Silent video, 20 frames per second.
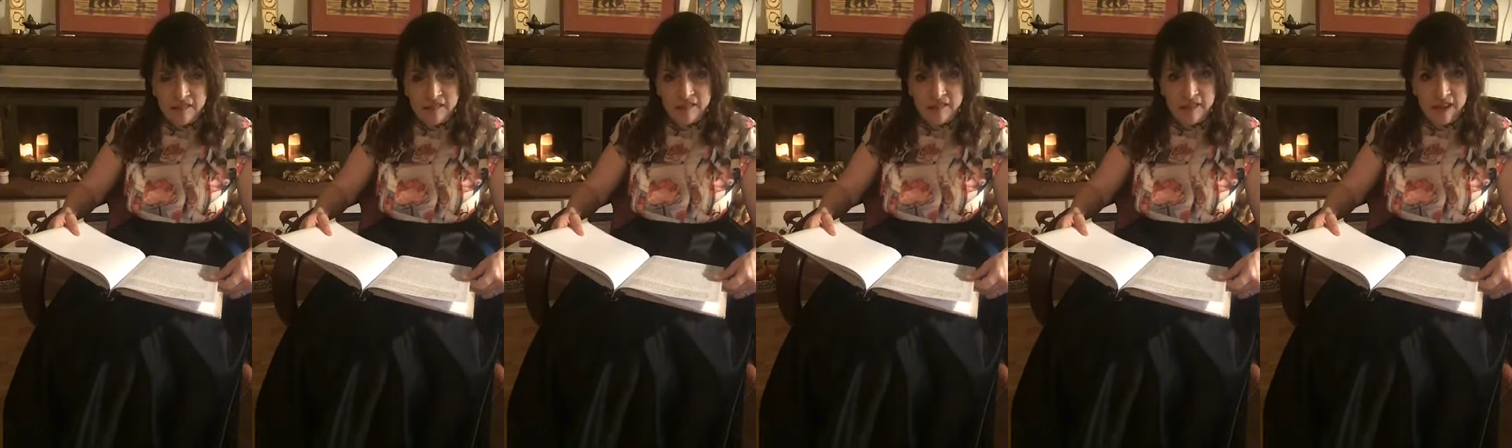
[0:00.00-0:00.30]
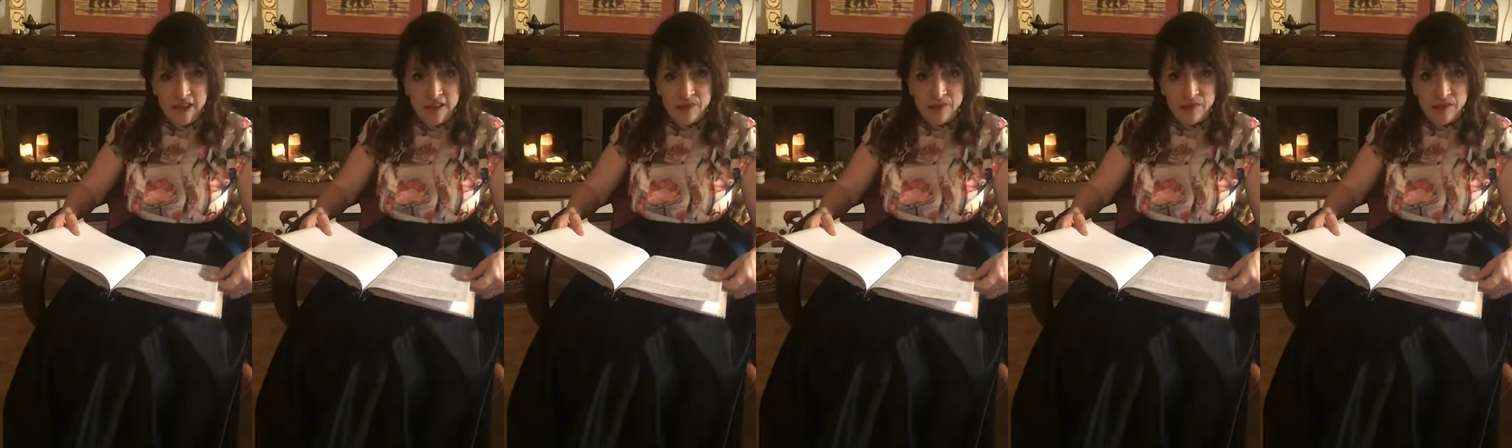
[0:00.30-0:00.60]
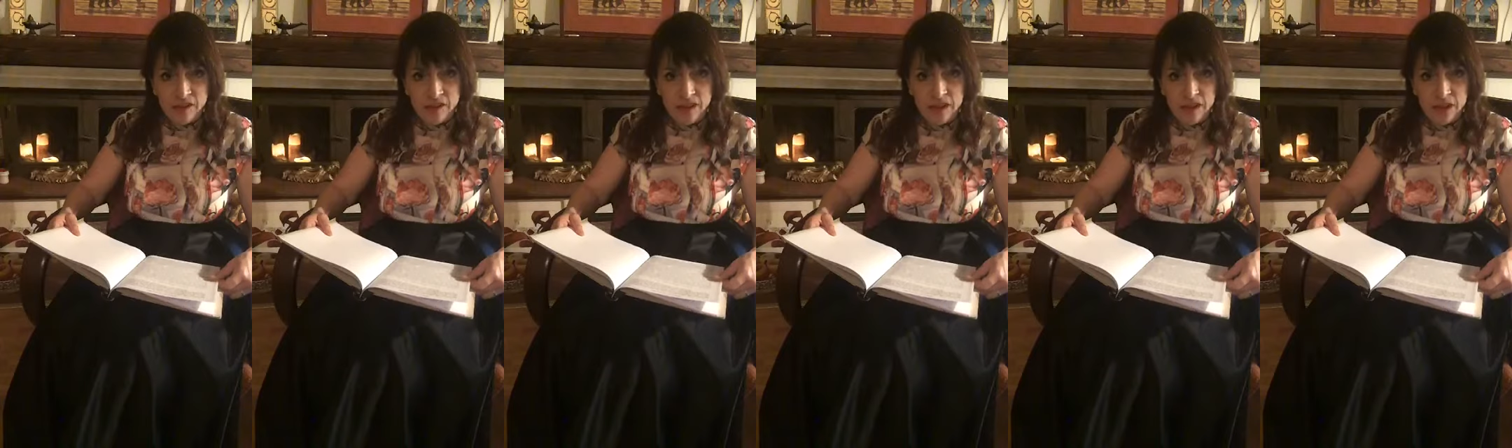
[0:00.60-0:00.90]

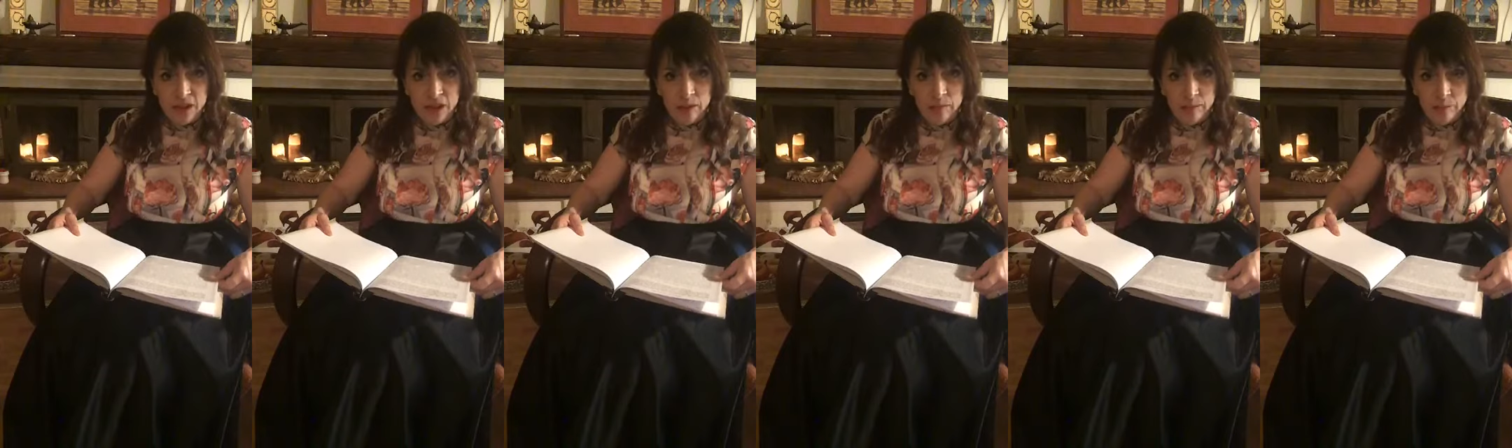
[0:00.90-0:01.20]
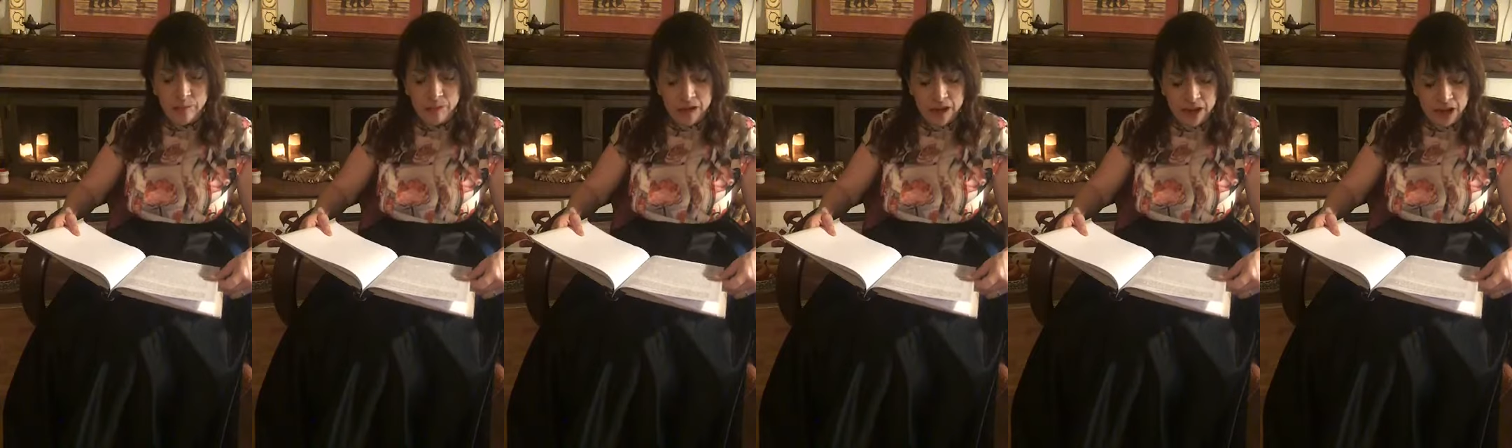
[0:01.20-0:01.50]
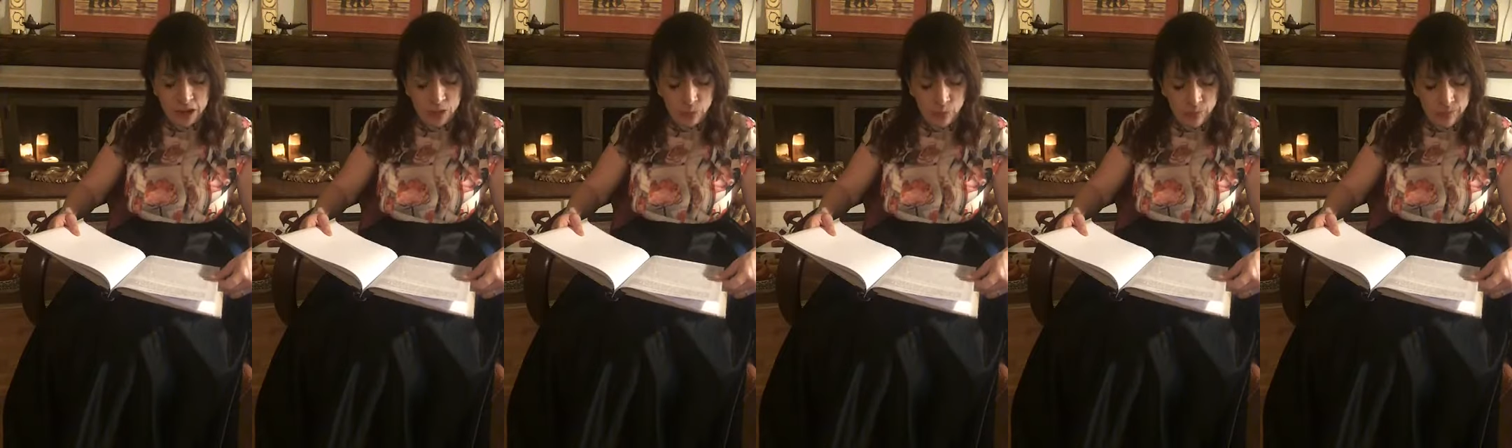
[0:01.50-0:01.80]
safety
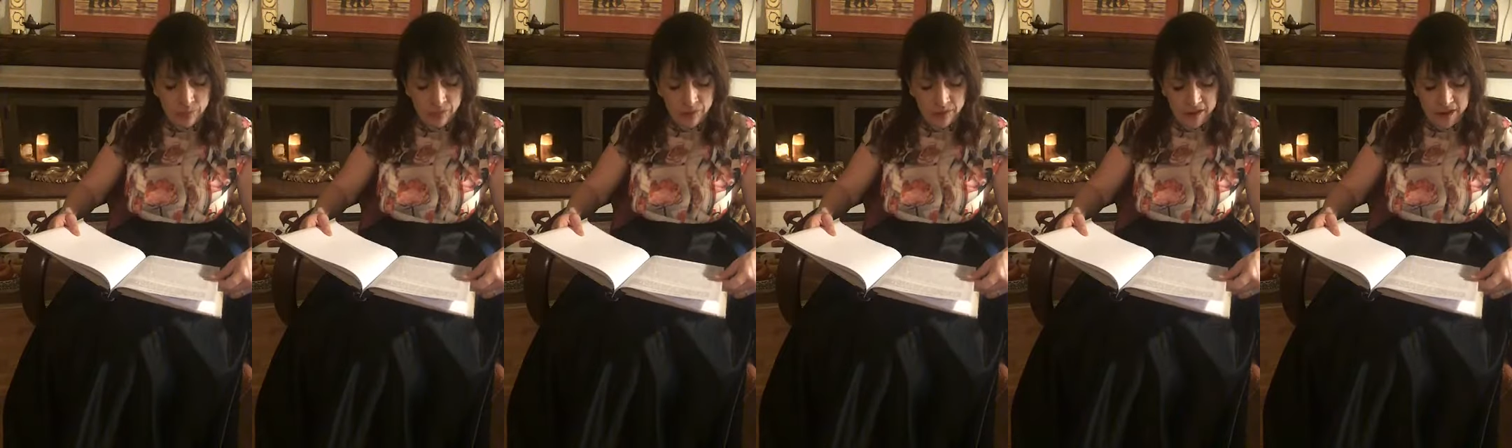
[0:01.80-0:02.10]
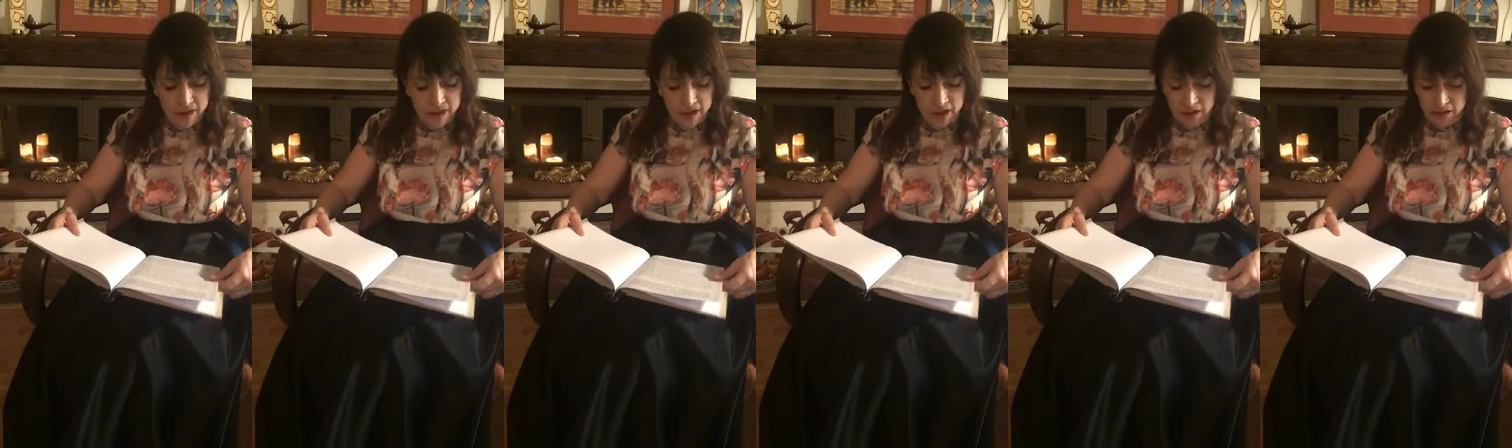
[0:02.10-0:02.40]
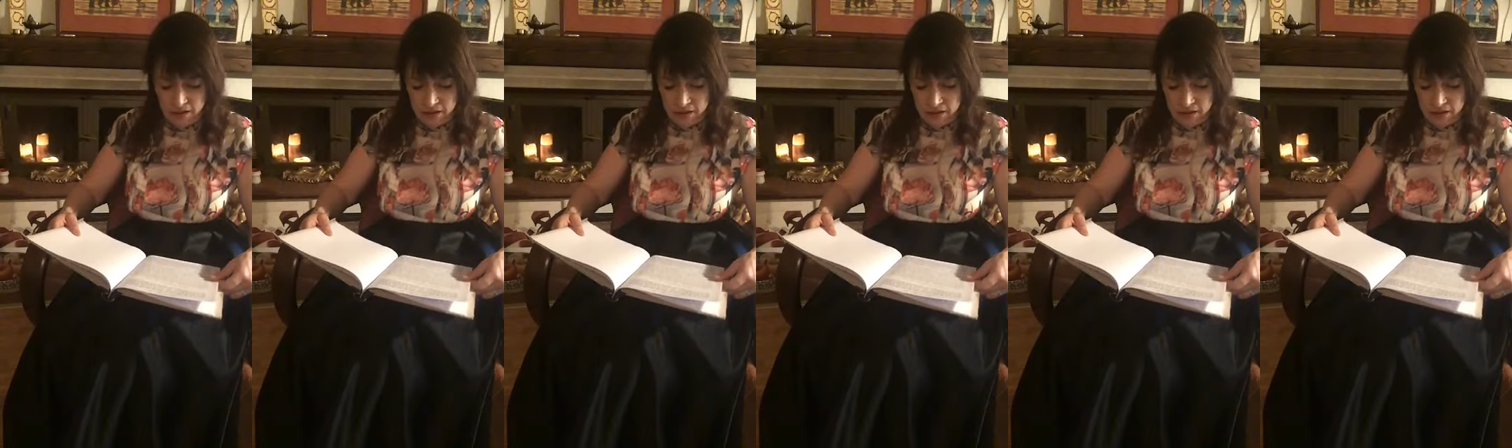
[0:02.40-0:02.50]
be with thee.